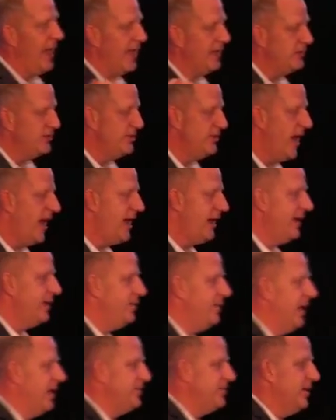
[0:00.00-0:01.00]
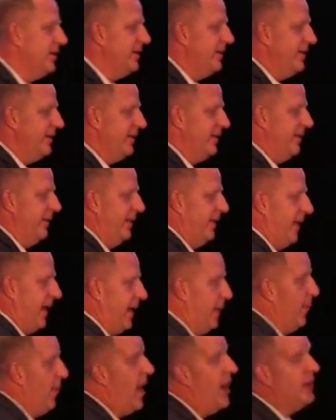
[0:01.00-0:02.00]
As Jack had mentioned, I
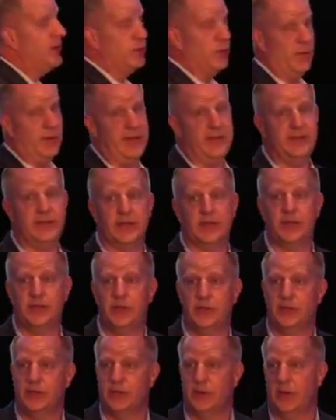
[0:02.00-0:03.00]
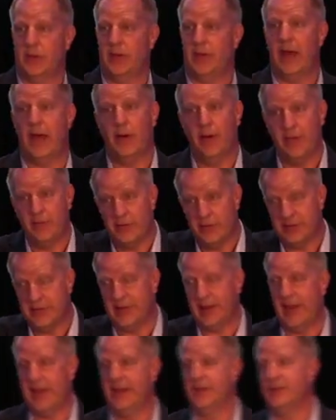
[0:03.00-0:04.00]
am not 26 years old. However,
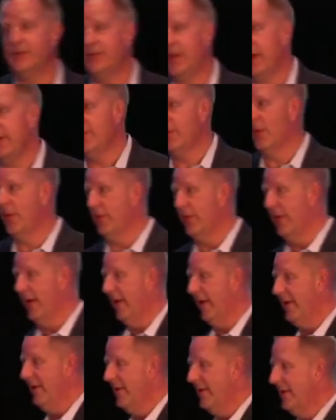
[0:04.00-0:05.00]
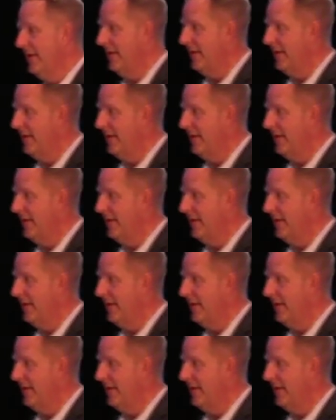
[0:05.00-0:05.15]
today is my birthday.